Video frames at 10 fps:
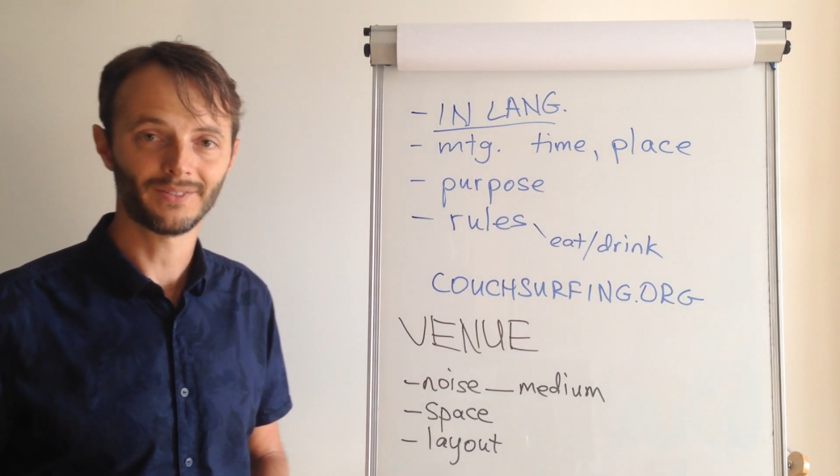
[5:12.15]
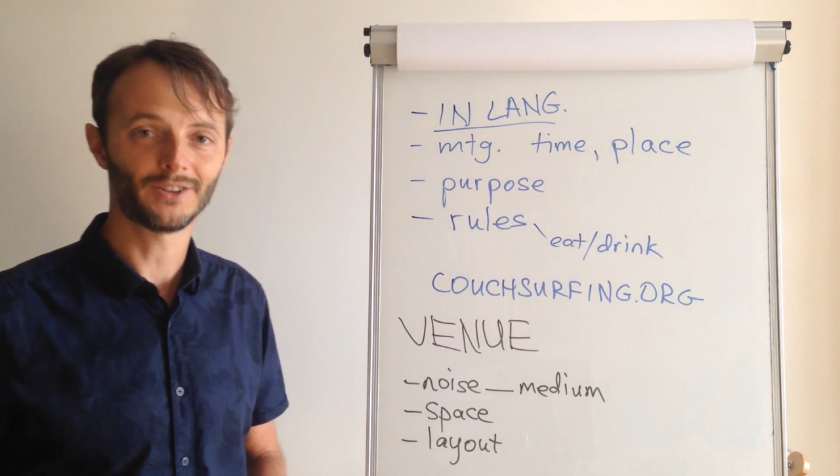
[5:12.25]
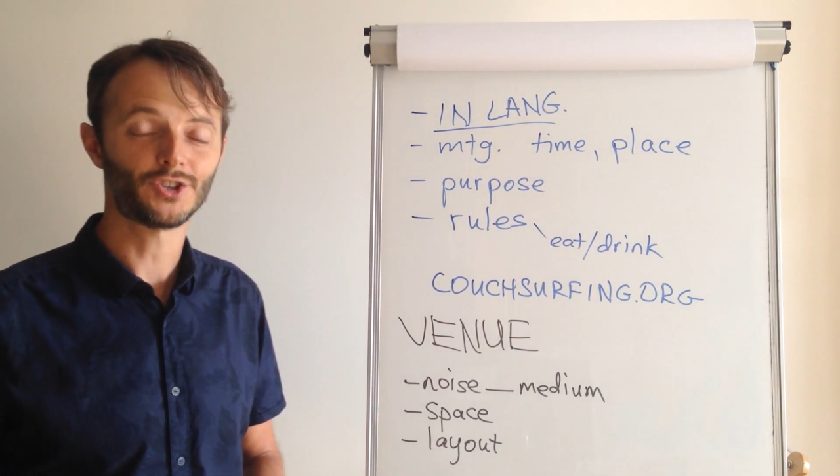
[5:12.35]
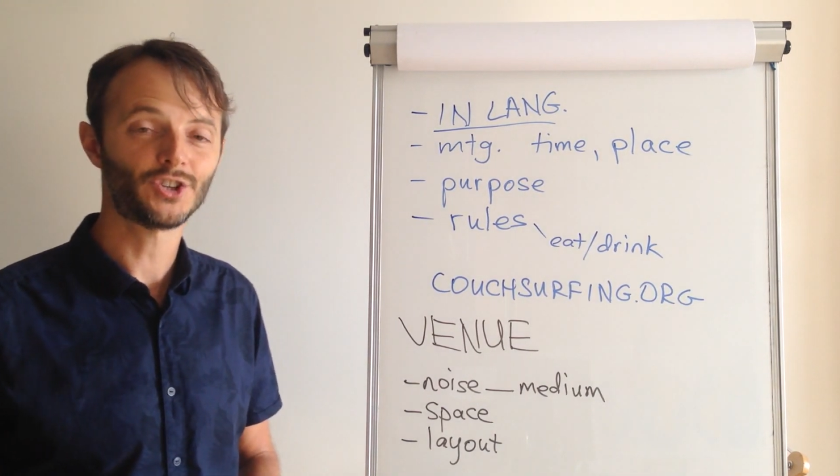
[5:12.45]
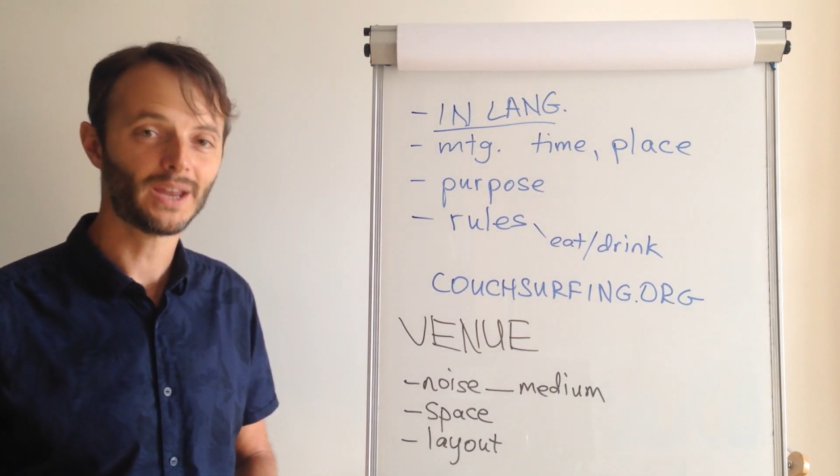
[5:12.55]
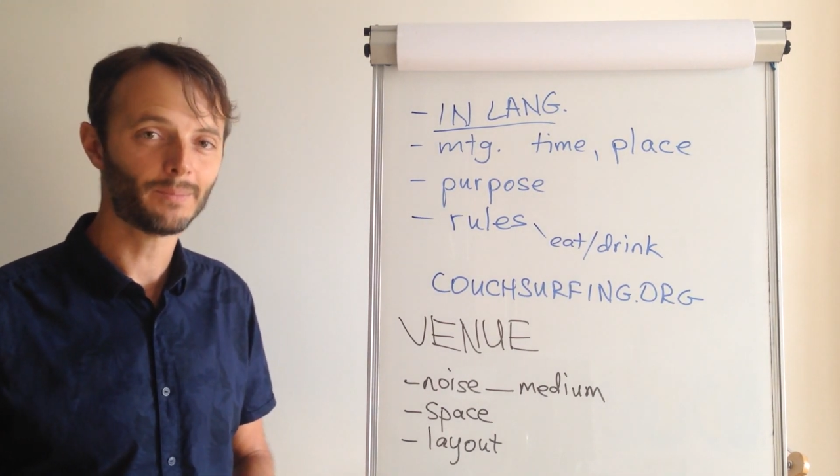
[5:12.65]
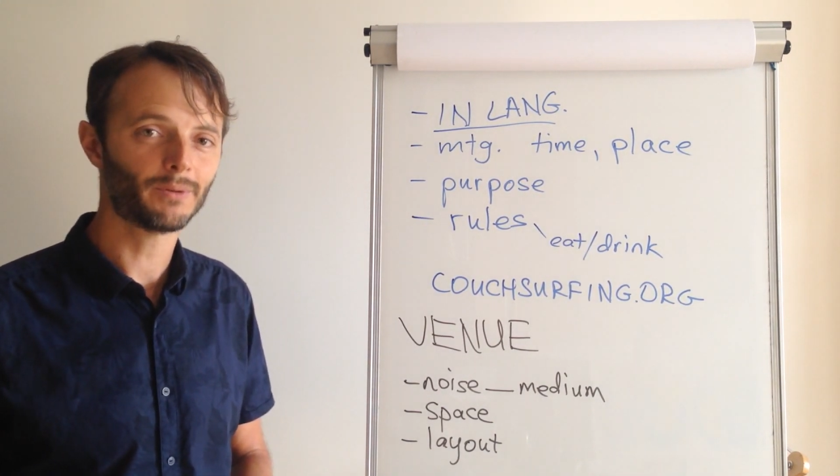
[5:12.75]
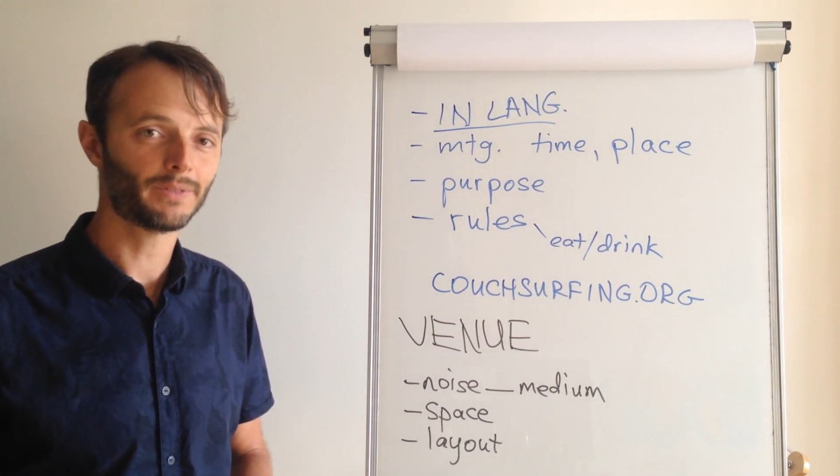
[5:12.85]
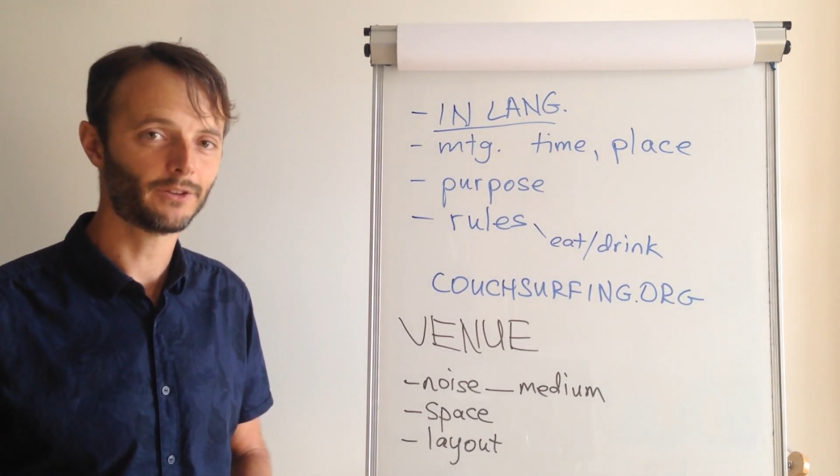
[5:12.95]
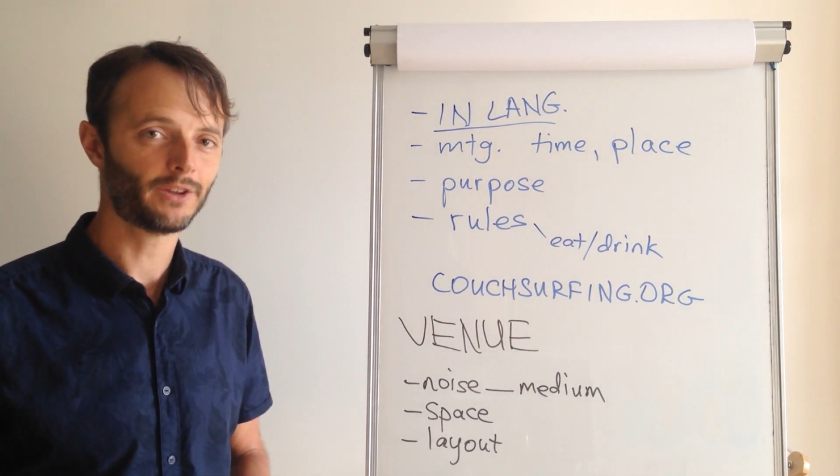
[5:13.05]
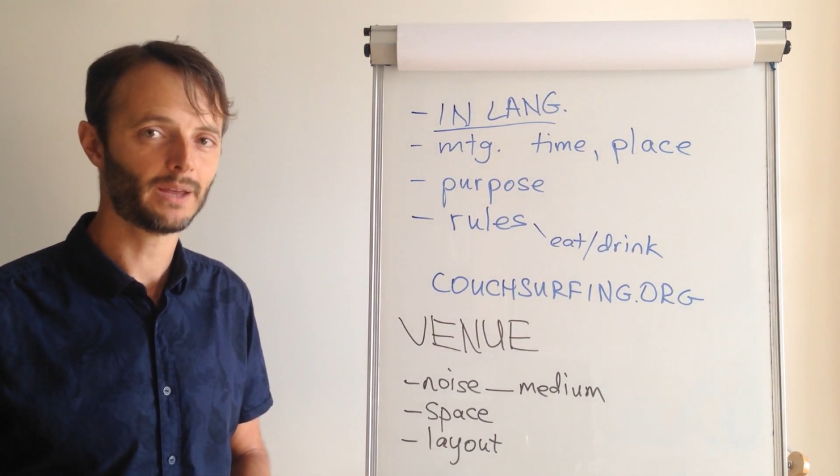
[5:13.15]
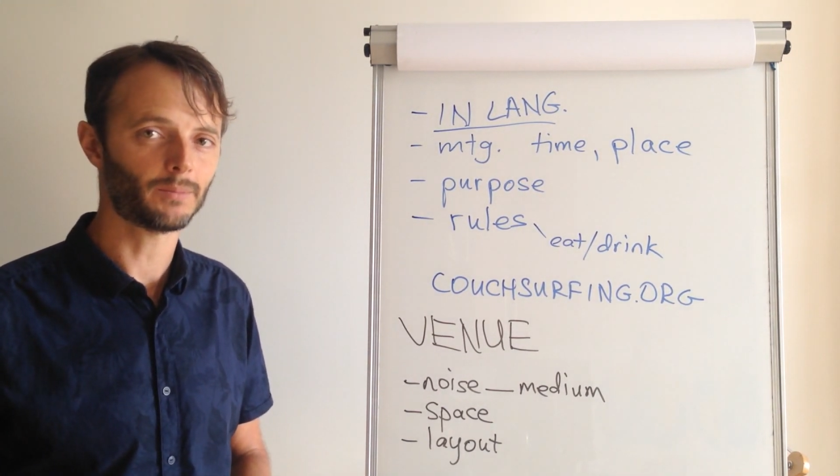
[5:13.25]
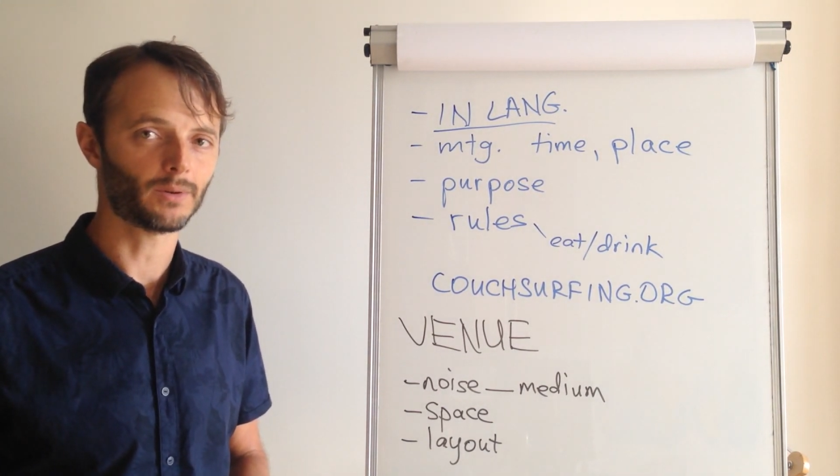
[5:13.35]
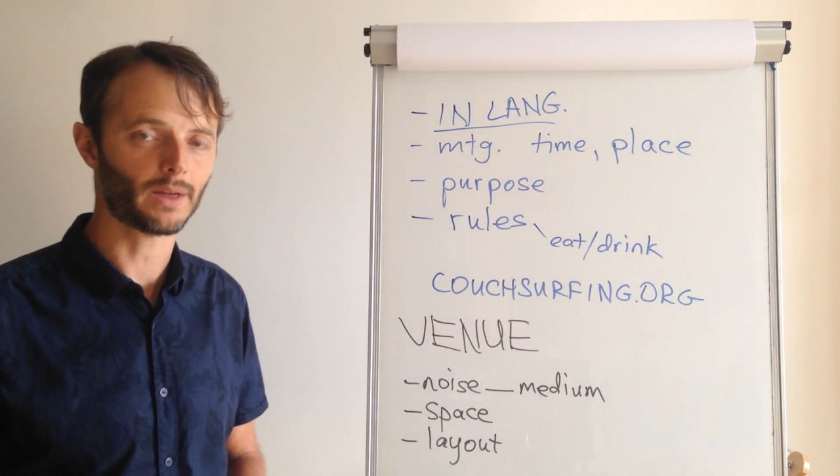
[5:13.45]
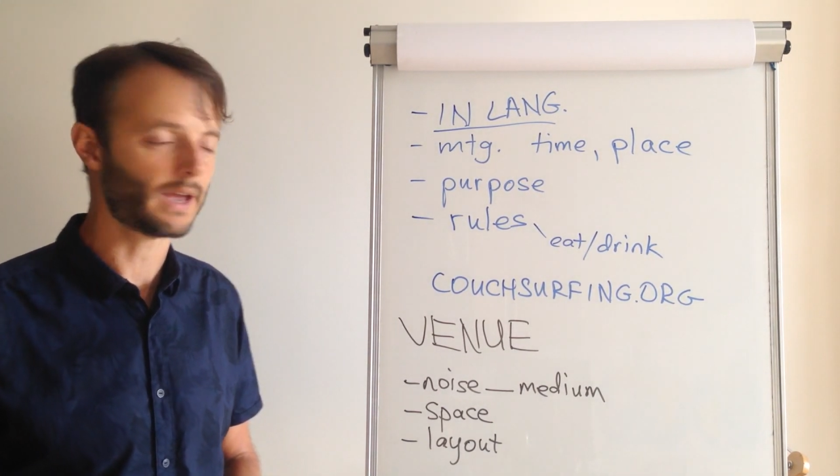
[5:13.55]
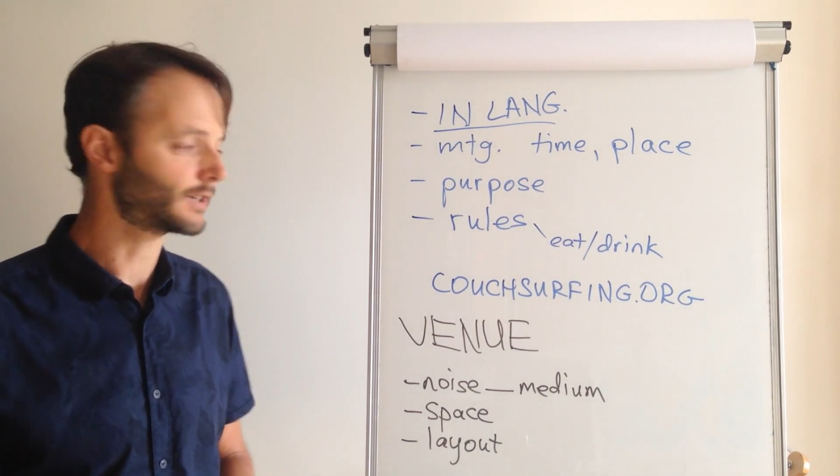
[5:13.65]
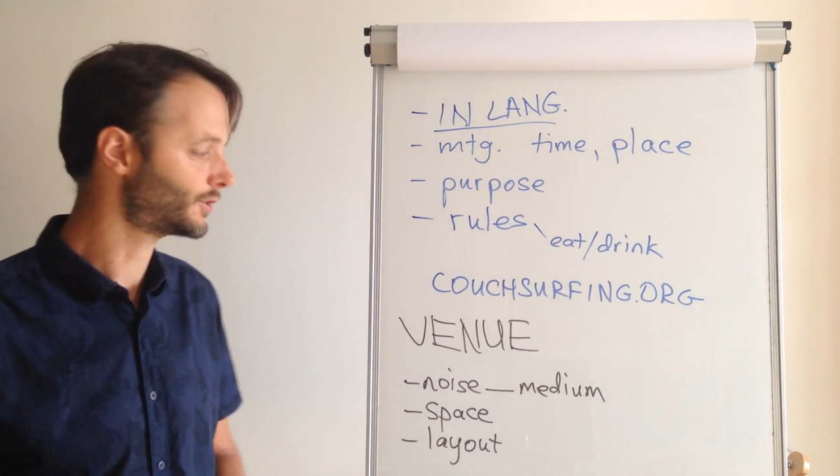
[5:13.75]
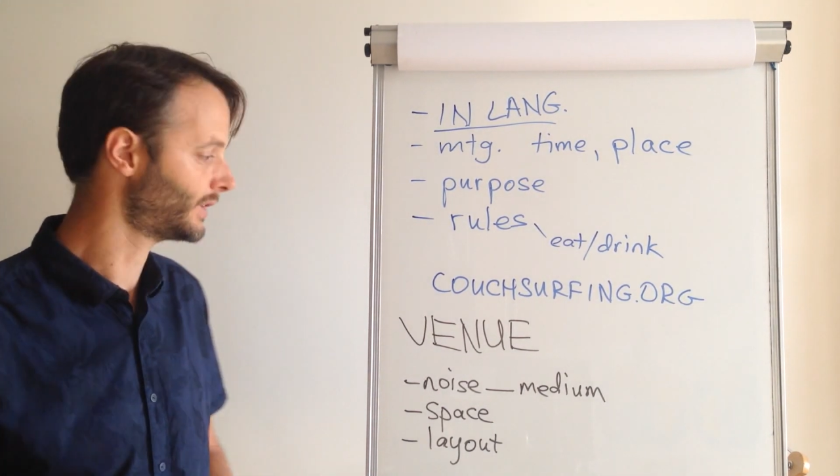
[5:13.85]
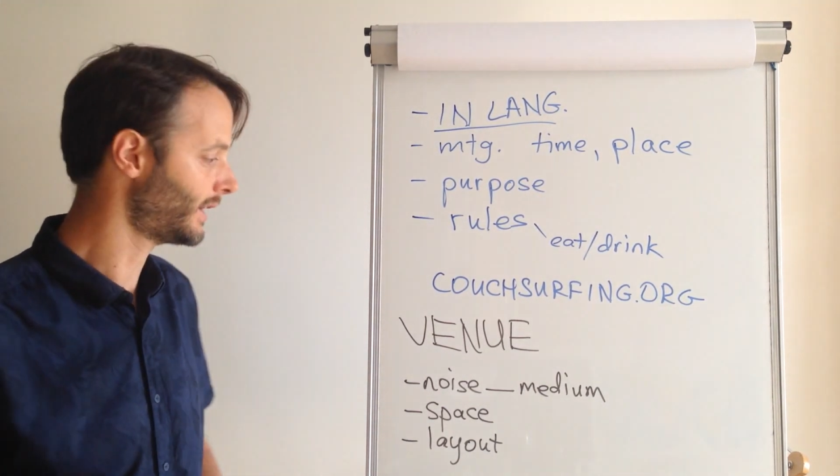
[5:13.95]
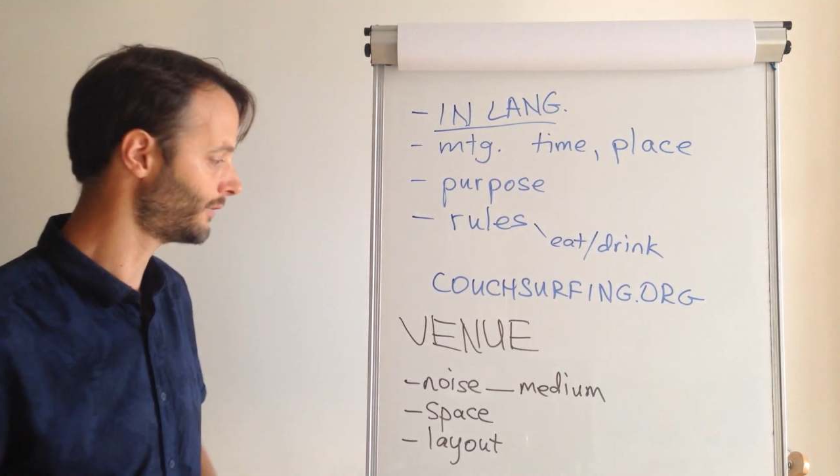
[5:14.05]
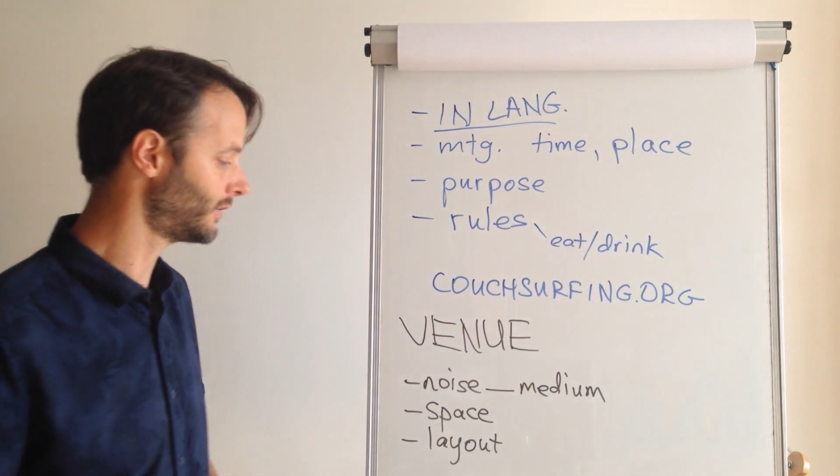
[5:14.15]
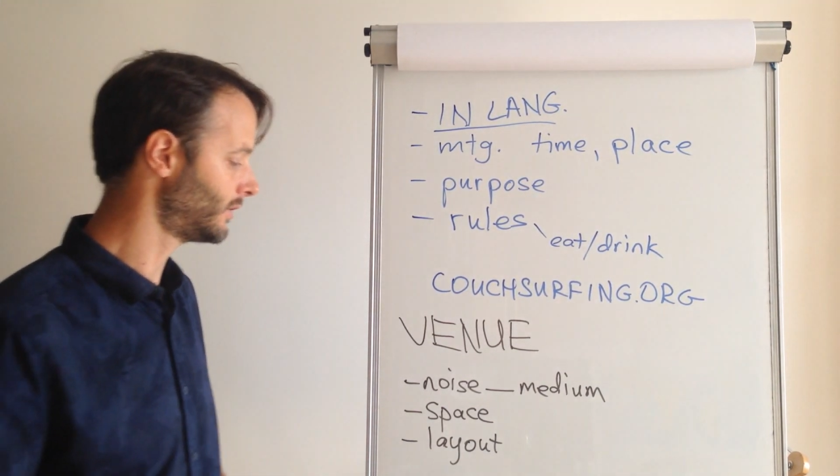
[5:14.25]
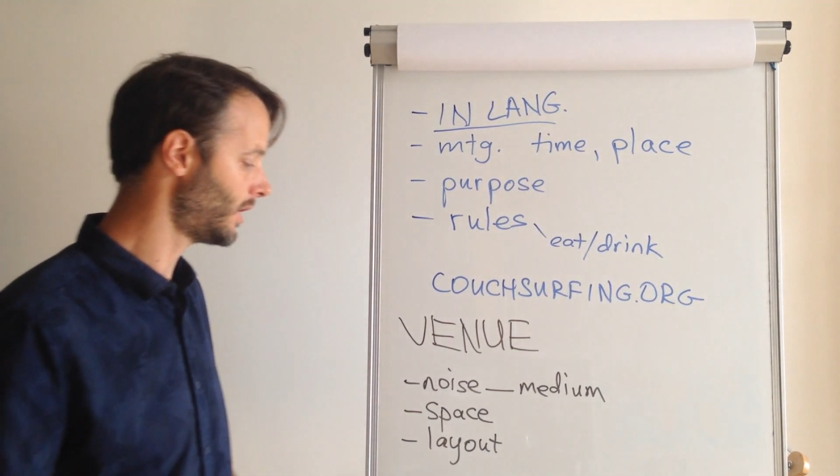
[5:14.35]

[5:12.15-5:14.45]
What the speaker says: The shape of the table actually has